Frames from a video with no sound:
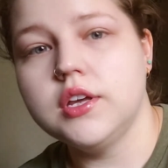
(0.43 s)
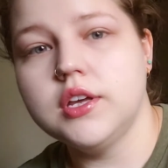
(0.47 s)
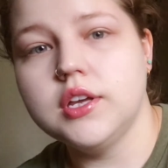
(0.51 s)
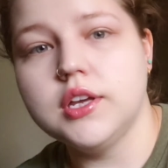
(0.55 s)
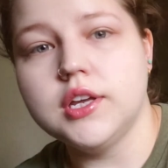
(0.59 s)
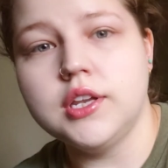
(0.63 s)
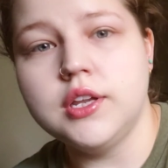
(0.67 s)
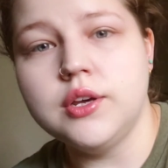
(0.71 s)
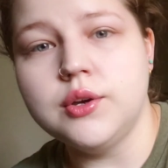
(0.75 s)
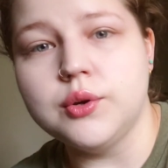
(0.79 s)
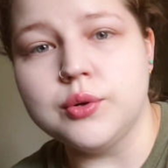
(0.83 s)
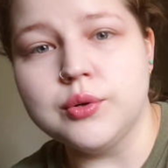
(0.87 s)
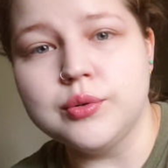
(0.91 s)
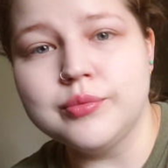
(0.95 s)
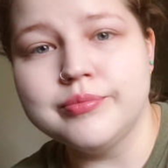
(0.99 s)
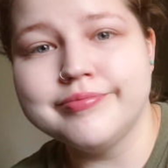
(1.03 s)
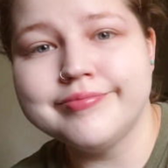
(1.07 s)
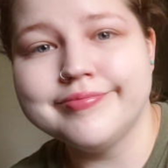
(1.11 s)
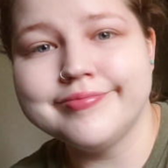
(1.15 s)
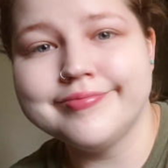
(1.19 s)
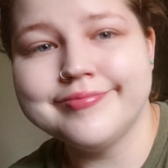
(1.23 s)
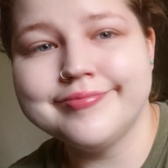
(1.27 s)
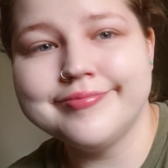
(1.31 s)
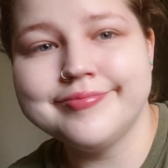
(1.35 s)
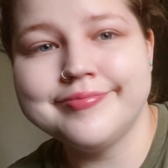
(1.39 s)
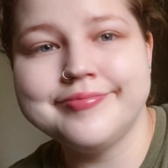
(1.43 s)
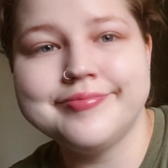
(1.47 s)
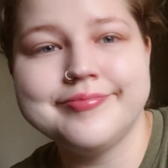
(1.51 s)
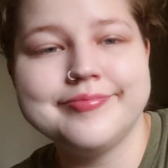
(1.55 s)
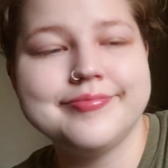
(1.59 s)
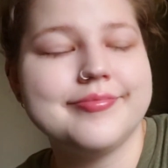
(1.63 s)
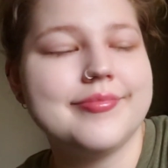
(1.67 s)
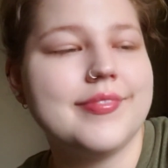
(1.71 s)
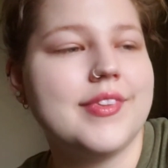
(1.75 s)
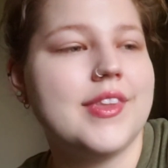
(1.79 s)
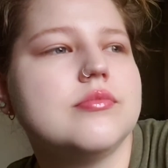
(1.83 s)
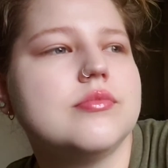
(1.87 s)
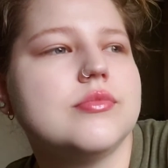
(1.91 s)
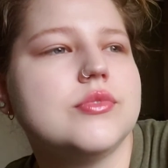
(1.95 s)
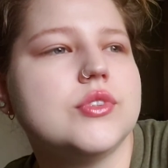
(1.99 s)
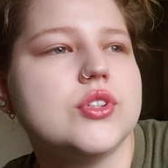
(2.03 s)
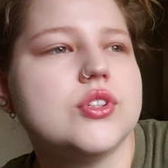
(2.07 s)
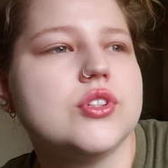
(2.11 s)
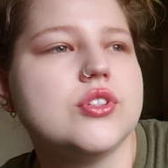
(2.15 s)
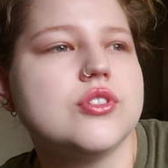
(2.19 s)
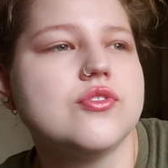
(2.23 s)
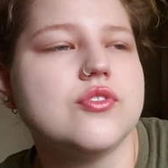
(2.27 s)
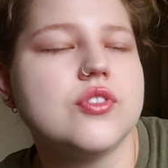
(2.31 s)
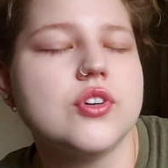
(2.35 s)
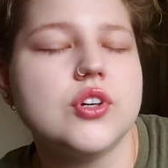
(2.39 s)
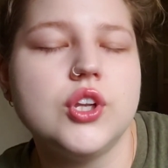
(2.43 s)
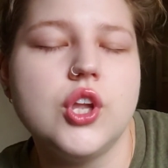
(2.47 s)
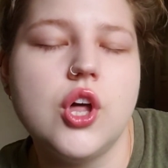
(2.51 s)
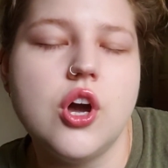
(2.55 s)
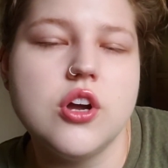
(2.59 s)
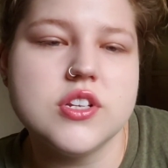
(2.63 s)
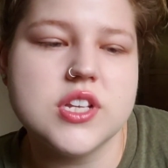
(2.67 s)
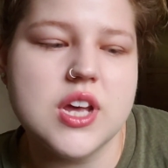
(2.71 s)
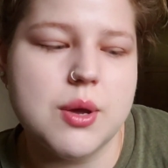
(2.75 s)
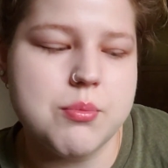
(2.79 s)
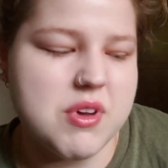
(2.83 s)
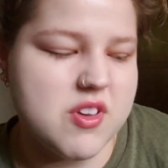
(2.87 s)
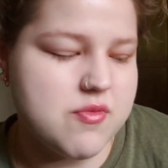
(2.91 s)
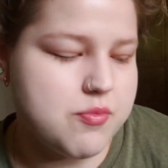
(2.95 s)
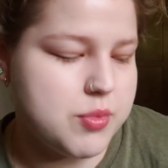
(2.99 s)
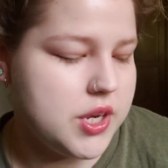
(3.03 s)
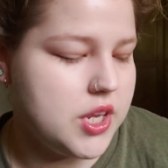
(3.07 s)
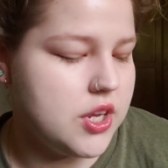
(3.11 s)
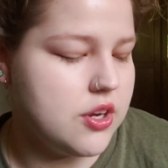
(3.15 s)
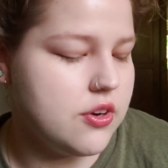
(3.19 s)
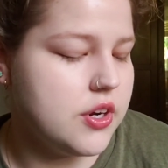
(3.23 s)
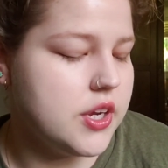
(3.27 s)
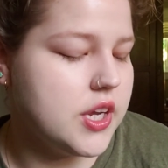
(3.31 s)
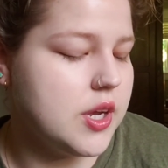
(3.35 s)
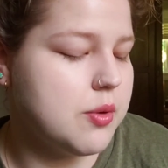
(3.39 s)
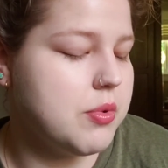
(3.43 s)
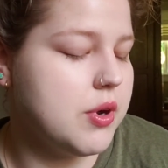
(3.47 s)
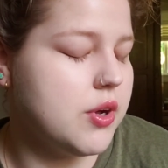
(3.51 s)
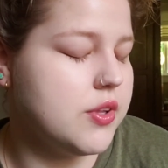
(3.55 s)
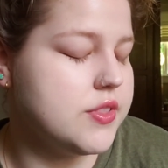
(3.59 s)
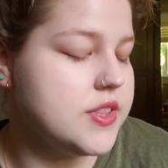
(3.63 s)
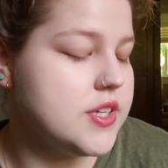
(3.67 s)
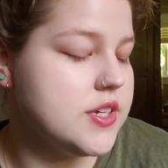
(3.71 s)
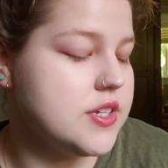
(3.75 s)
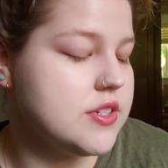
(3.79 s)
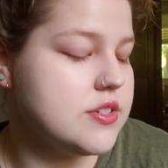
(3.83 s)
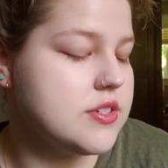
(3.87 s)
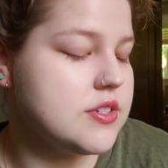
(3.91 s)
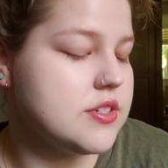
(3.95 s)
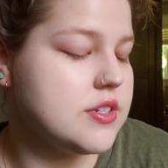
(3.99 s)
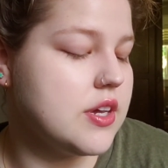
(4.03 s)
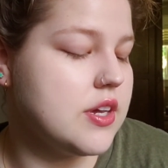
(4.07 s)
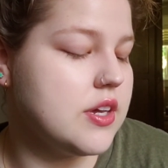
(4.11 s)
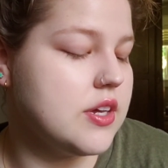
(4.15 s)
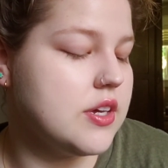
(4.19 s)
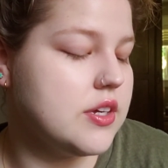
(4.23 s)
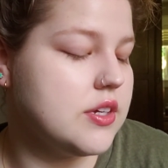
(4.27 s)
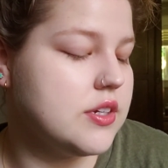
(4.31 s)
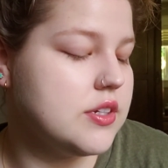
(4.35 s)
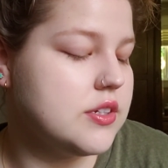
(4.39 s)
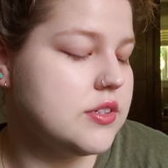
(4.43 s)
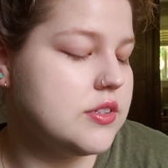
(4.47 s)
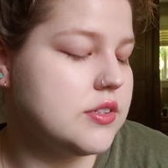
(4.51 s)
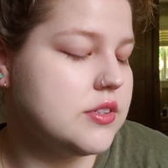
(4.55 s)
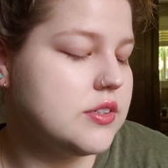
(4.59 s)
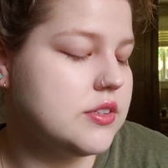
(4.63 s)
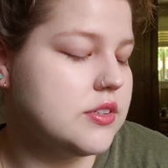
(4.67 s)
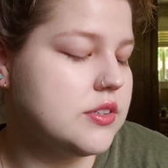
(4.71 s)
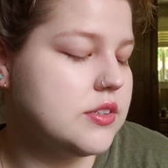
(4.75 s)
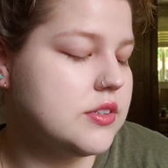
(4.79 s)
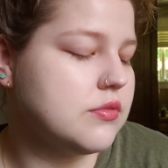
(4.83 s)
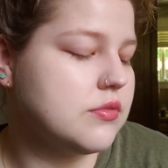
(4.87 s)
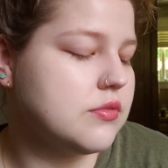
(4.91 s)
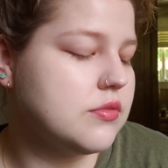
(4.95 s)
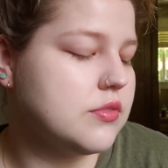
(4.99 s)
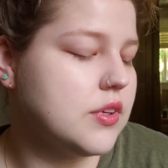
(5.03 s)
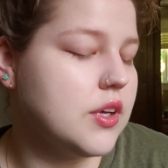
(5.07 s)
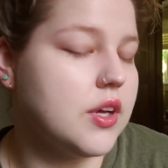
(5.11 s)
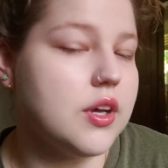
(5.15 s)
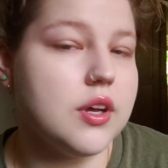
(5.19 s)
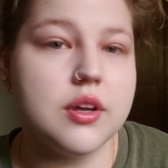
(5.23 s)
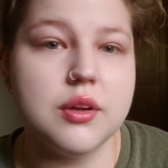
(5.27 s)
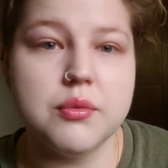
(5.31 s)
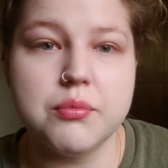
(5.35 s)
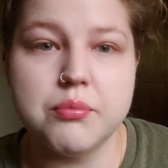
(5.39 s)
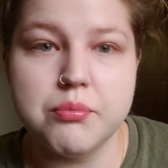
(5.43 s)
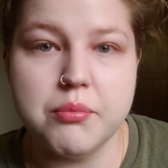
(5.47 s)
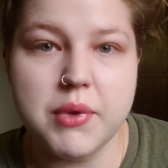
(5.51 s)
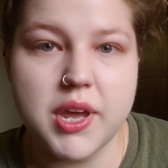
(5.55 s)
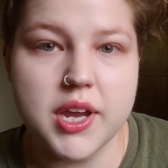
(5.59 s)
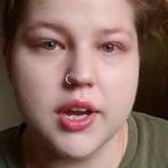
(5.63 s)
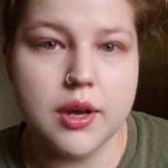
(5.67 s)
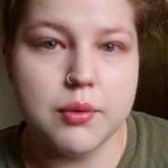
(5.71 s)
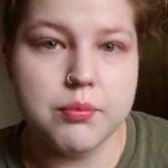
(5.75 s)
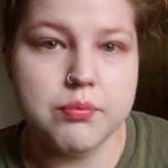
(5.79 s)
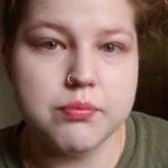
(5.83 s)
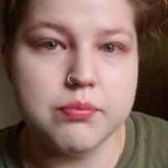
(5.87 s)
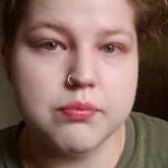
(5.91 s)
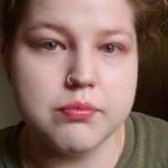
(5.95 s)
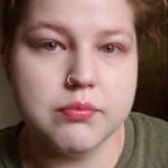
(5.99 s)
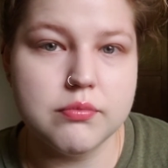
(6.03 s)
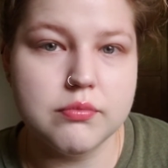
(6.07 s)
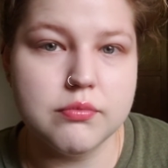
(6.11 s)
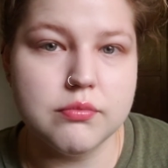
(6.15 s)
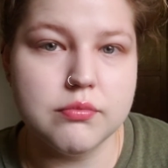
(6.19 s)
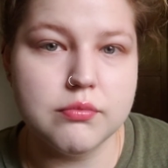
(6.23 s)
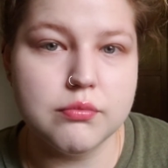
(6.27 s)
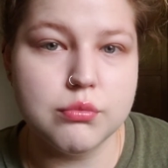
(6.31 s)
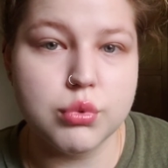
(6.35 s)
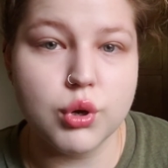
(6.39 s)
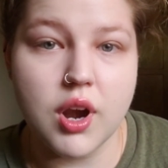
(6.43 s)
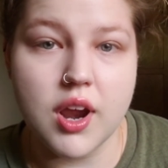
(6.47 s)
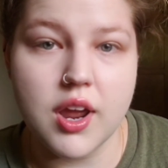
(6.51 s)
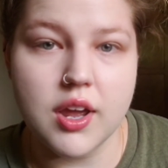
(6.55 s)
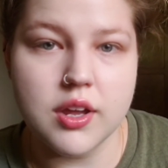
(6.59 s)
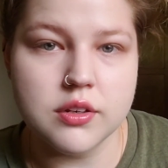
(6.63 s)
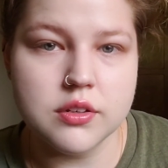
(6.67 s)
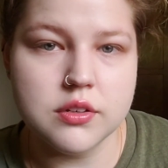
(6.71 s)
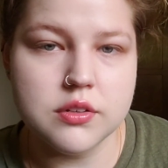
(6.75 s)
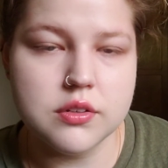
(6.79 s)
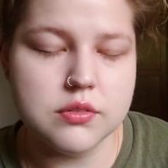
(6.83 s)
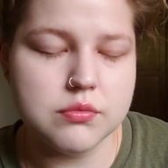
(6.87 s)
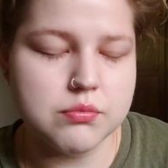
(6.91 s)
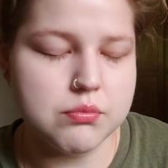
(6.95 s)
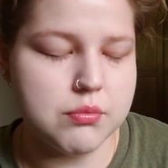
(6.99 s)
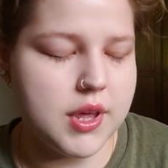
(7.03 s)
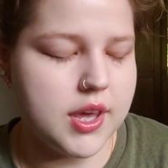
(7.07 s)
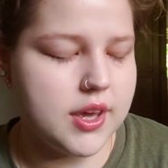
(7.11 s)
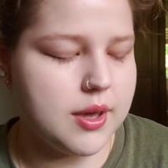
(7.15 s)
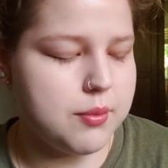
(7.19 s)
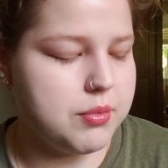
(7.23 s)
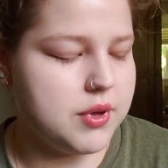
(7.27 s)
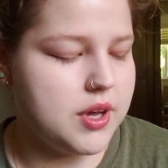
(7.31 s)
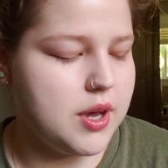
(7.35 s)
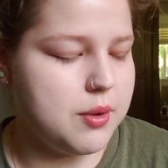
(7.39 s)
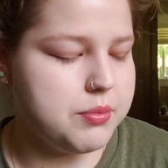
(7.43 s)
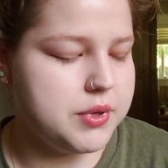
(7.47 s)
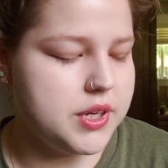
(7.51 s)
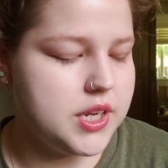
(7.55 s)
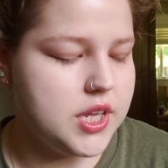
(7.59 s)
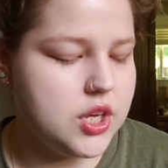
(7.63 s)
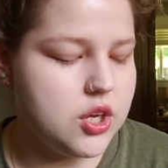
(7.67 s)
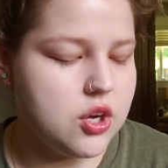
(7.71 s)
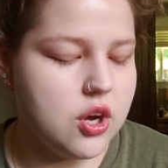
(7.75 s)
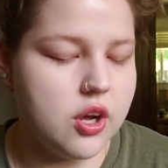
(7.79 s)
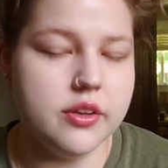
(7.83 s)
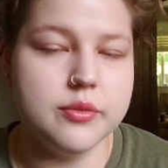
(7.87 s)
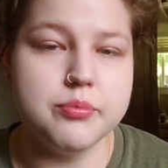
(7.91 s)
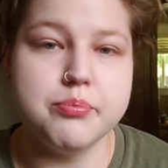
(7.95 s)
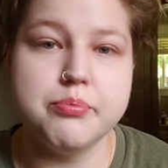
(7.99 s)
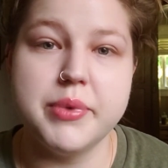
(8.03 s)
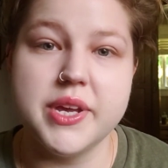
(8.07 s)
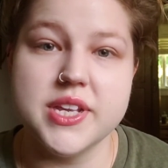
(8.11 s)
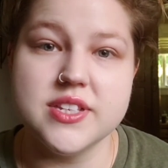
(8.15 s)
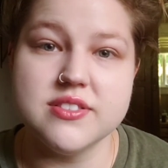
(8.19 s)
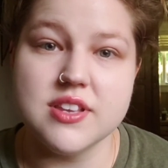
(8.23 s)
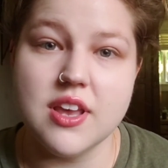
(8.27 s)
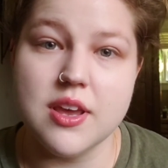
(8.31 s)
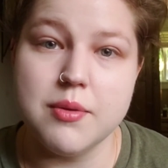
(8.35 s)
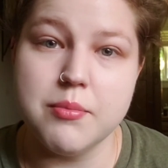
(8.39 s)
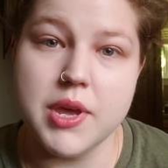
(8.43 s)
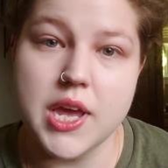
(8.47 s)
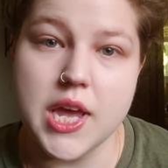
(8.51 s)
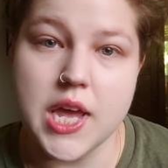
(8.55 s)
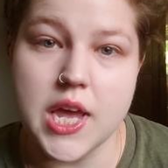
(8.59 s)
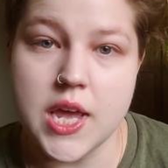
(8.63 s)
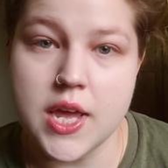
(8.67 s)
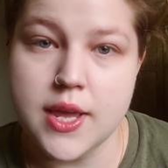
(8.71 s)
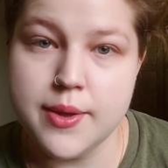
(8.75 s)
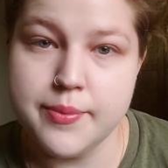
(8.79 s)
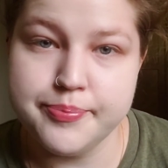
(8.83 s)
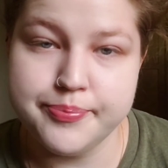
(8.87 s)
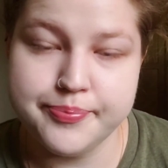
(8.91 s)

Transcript: Hello. So for a long time I've been hearing about this makeup company called Besame.